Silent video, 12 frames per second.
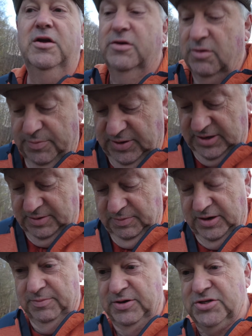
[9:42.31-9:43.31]
don't be like
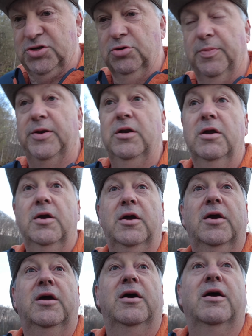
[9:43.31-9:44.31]
me and be stupid.
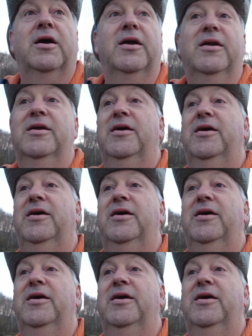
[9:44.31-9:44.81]
All right,